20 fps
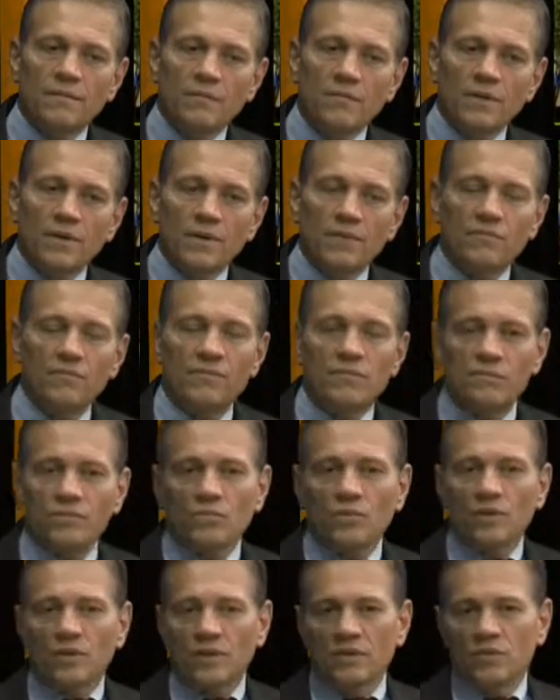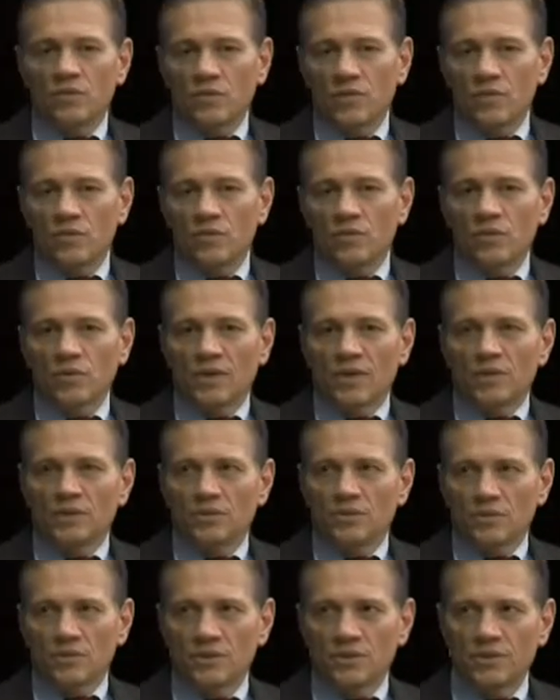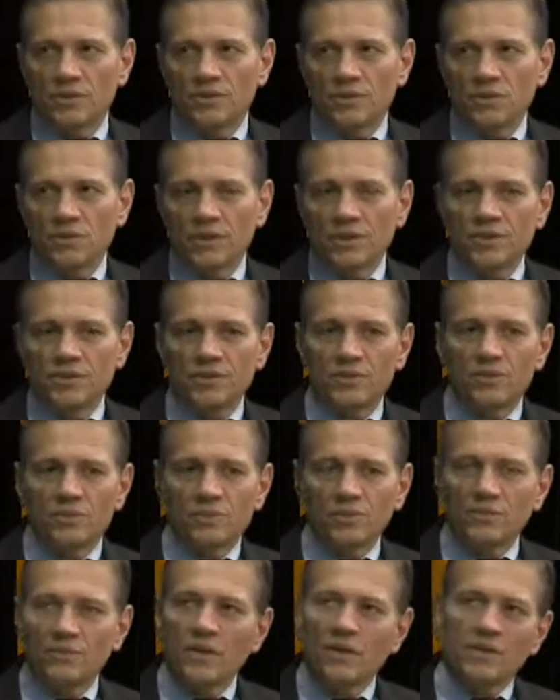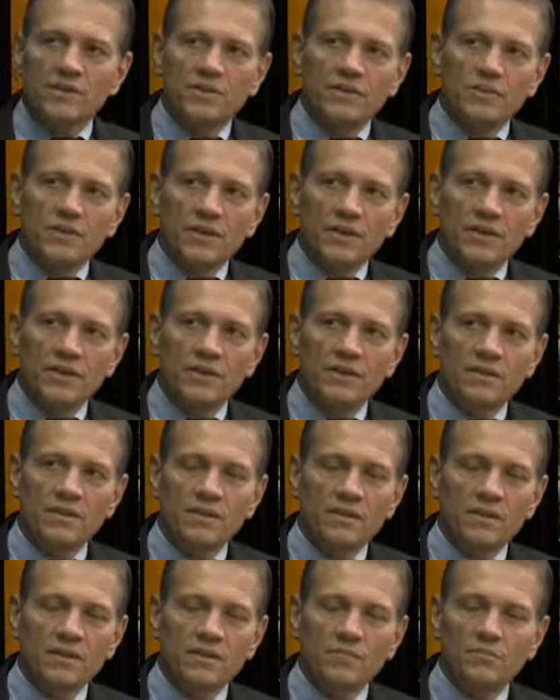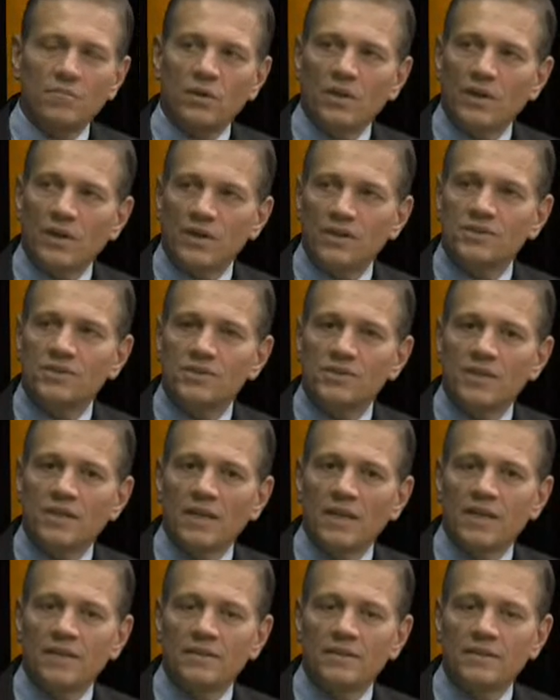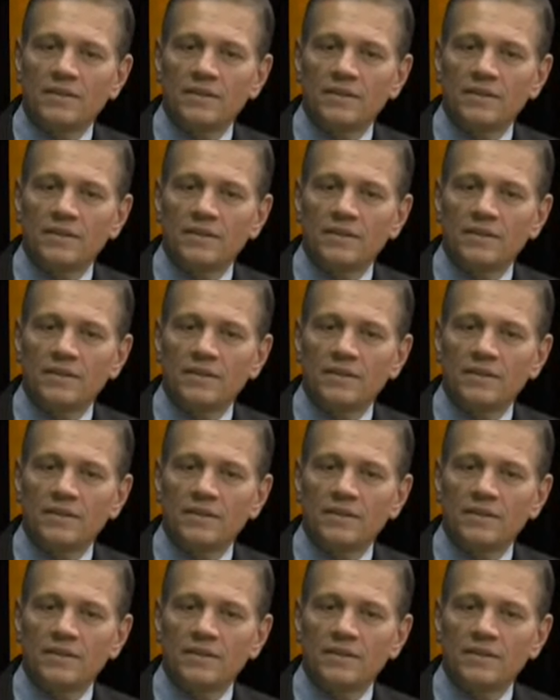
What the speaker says: if we're confronted with that sort of situation, we've got the training in place that